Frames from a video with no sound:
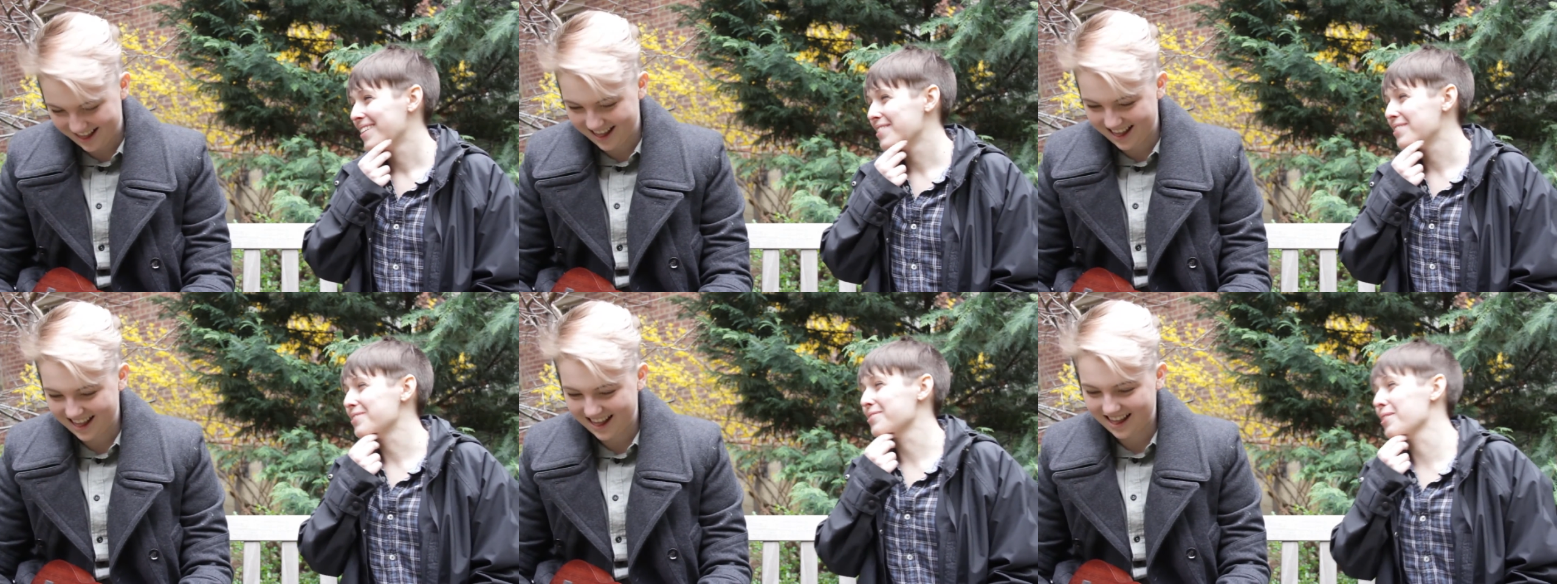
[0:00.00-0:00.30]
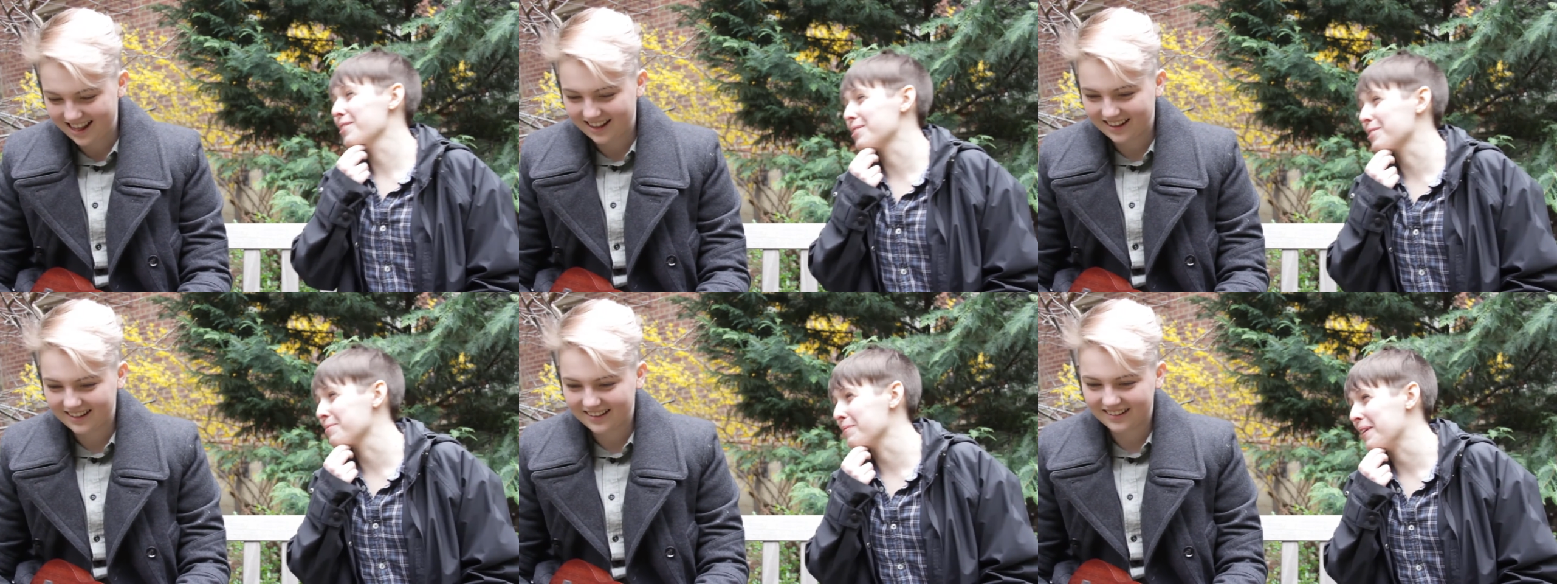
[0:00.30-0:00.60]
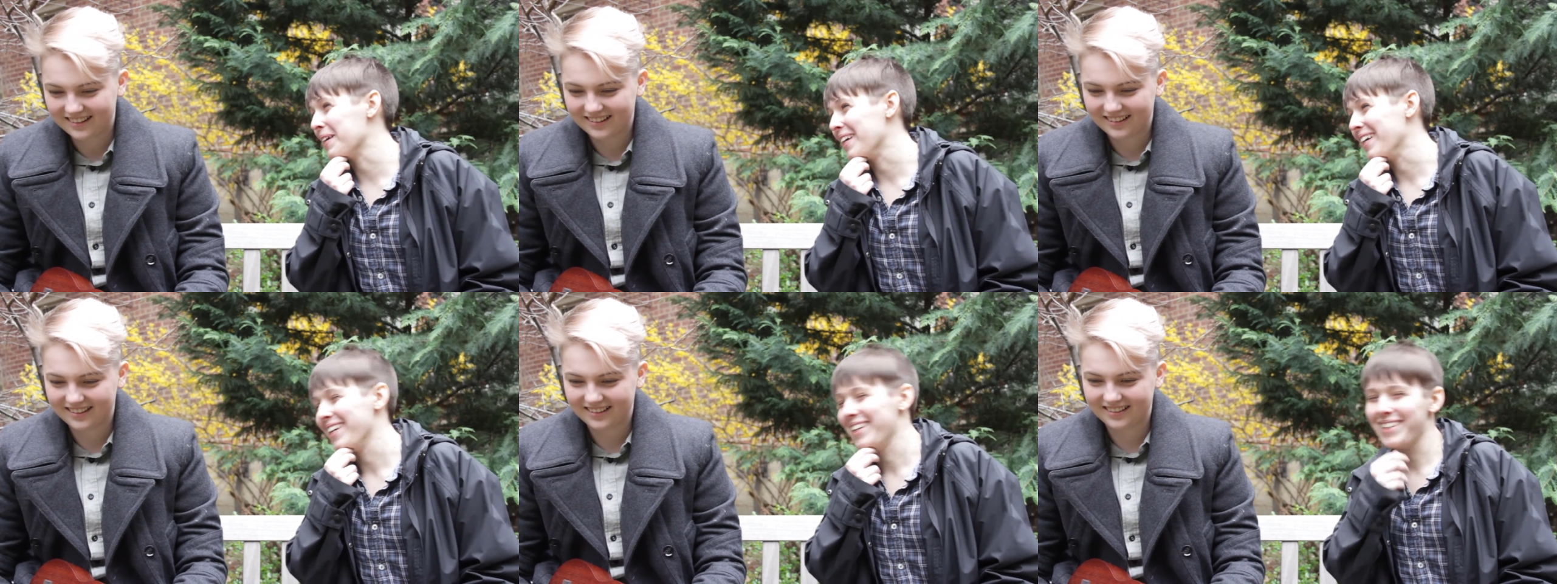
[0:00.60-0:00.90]
Speaker 1: Trust
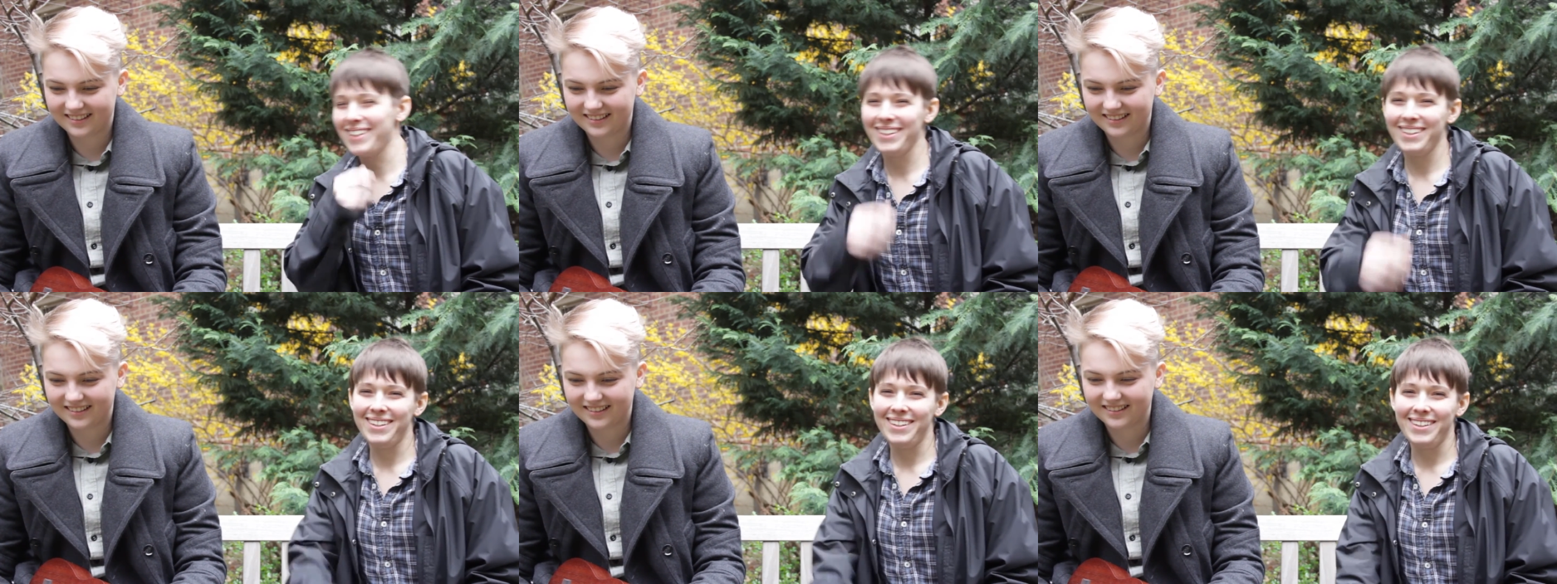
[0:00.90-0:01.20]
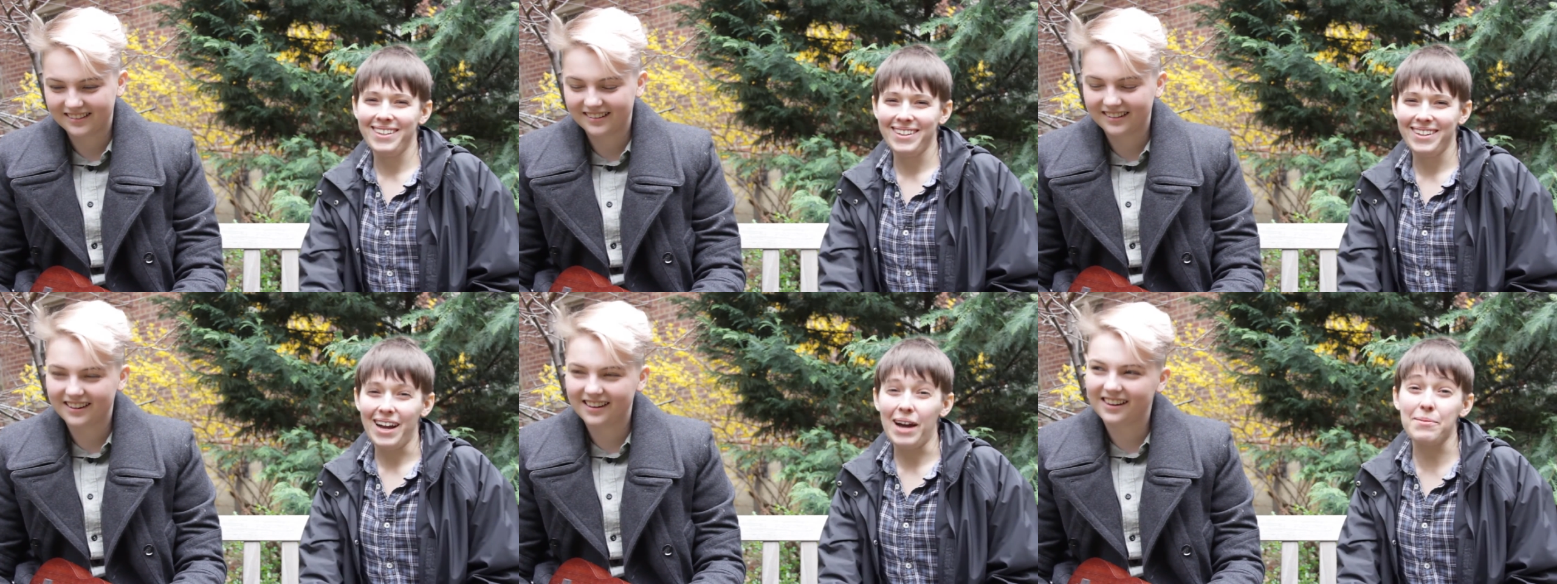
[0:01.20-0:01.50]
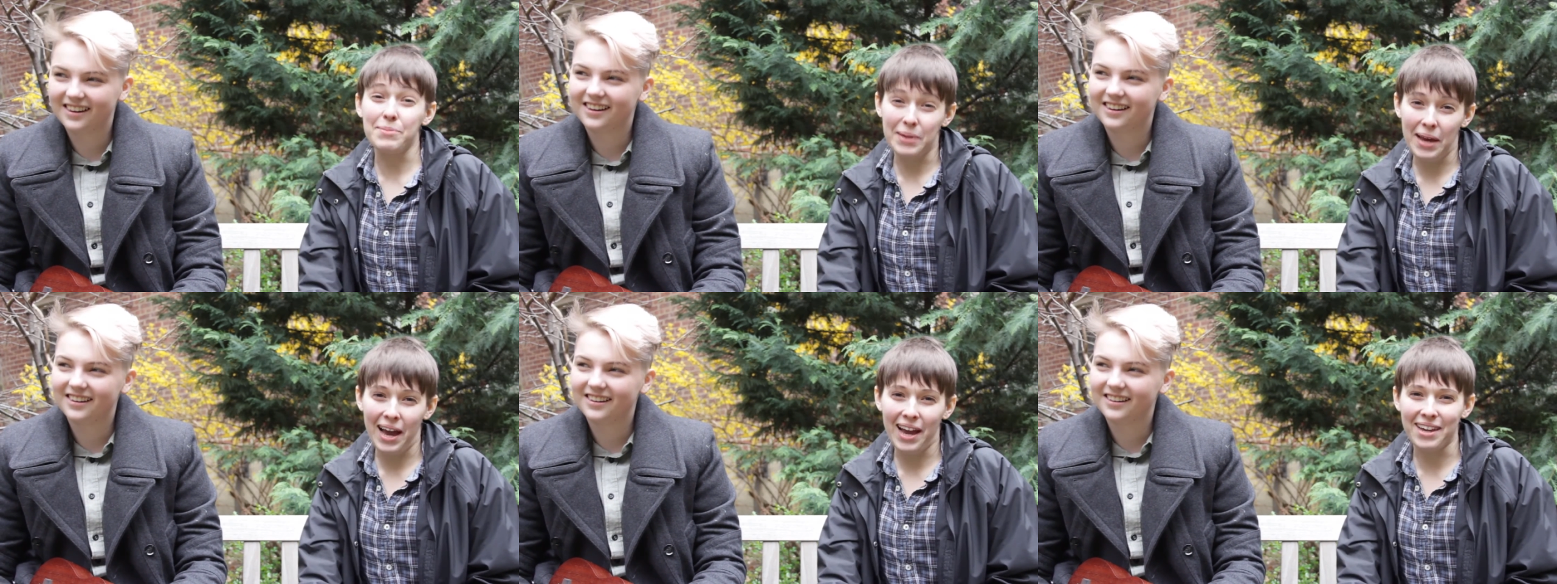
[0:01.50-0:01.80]
me,
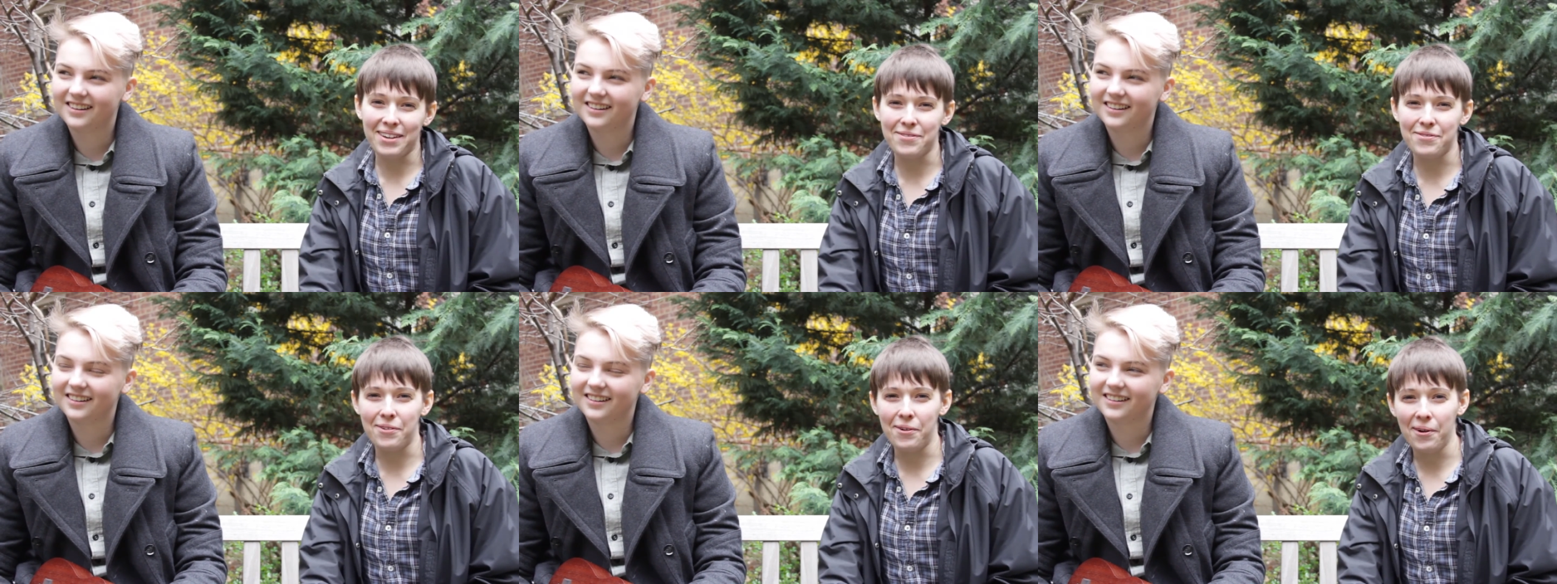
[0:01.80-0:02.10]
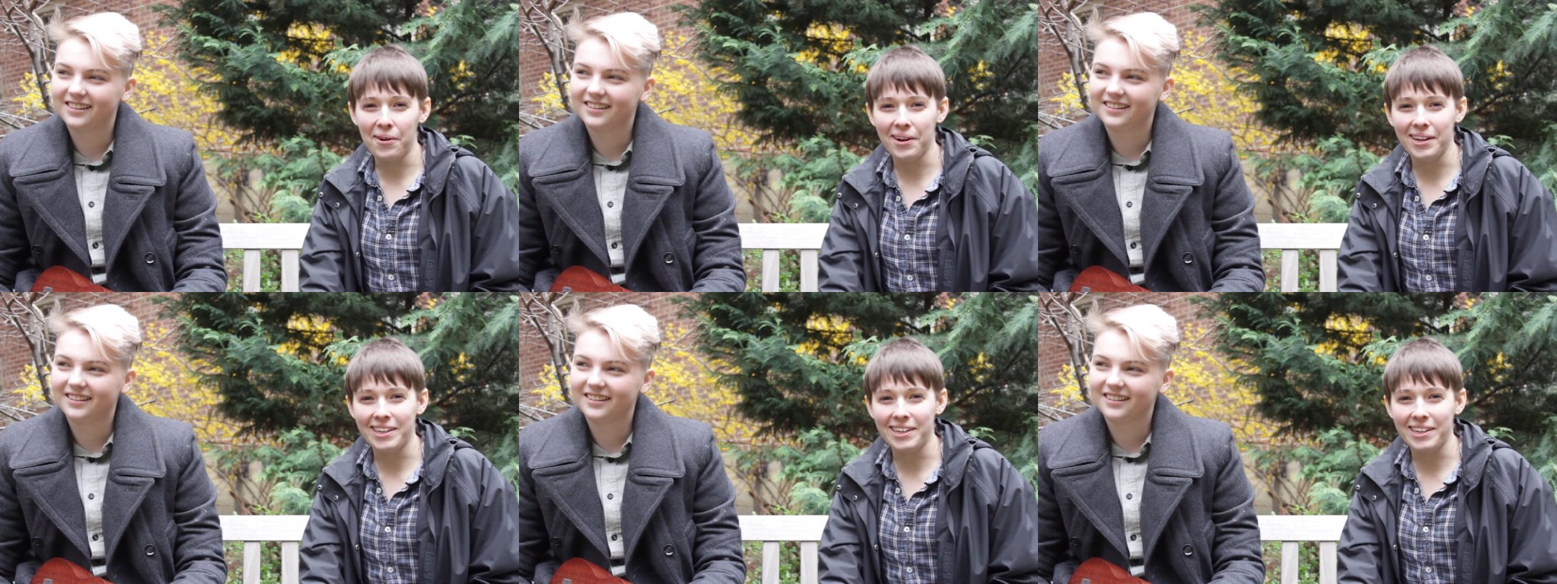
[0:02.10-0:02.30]
I'm dying for